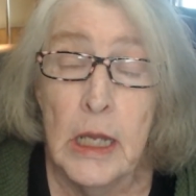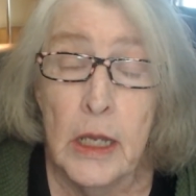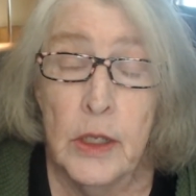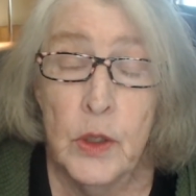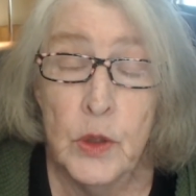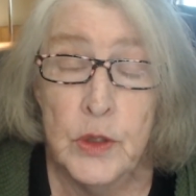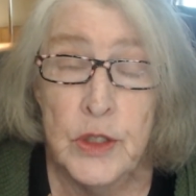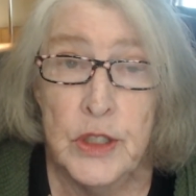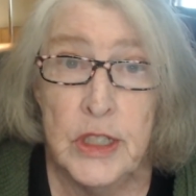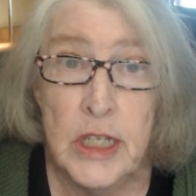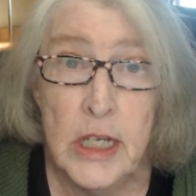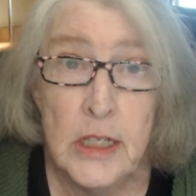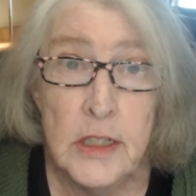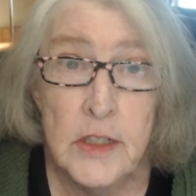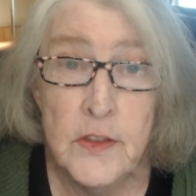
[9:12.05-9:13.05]
your
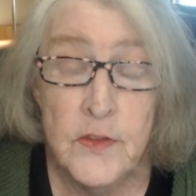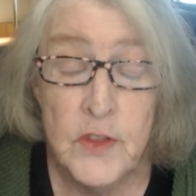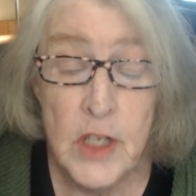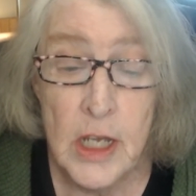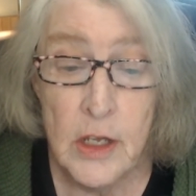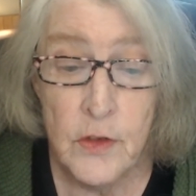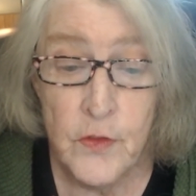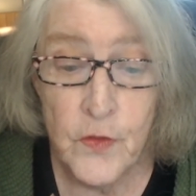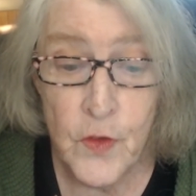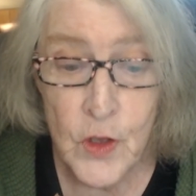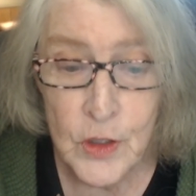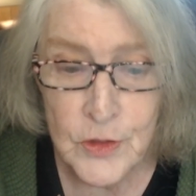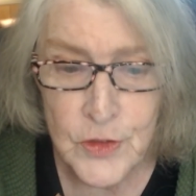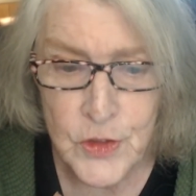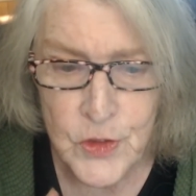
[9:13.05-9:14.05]
detective down
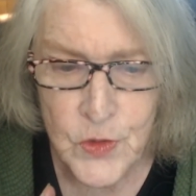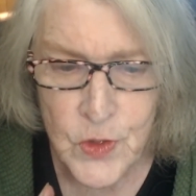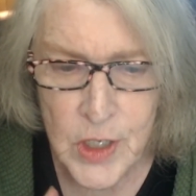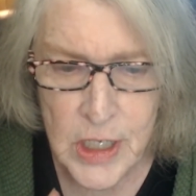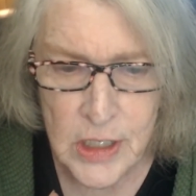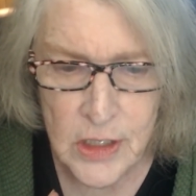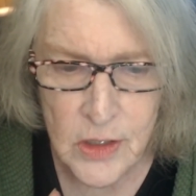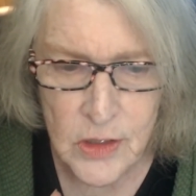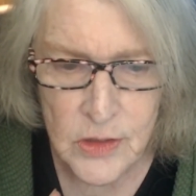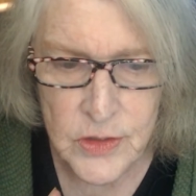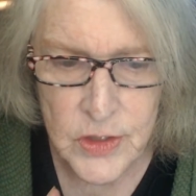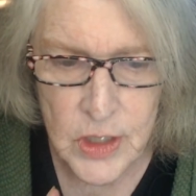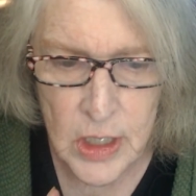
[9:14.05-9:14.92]
false trails?